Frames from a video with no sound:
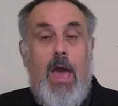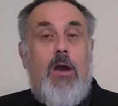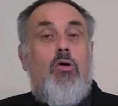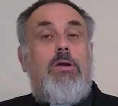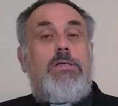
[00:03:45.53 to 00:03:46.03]

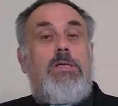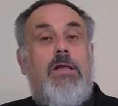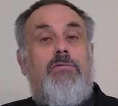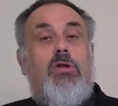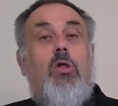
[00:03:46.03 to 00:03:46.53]
In order to
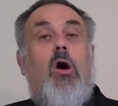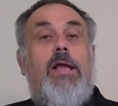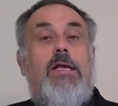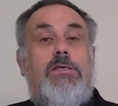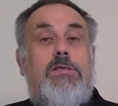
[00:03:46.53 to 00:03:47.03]
live the law,
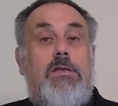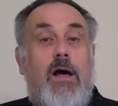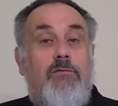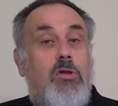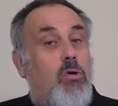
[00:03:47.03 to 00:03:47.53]
he has to
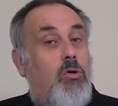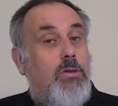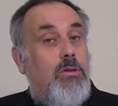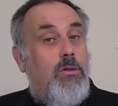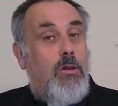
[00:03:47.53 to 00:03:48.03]
love the
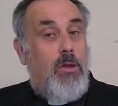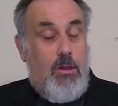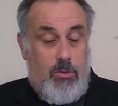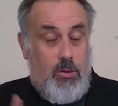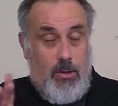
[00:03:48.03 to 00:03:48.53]
Lord
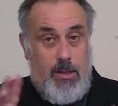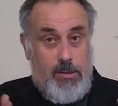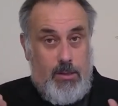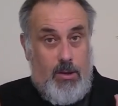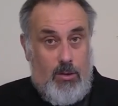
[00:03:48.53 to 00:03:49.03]

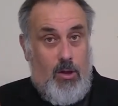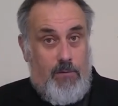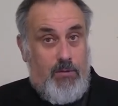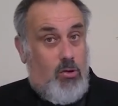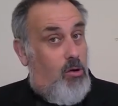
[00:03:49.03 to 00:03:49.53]

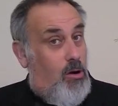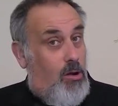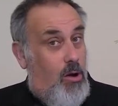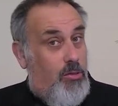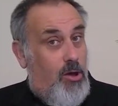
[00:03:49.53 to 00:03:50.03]
love the Lord our
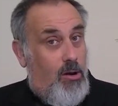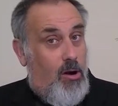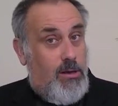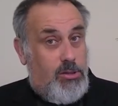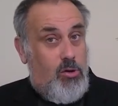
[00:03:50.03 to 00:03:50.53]
God with all our
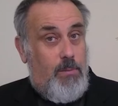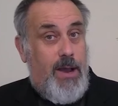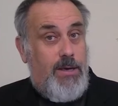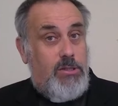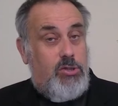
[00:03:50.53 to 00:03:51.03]
heart, soul,
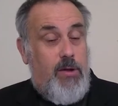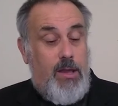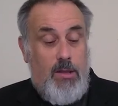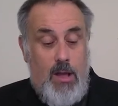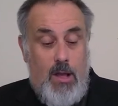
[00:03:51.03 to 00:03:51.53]
mind, and strength,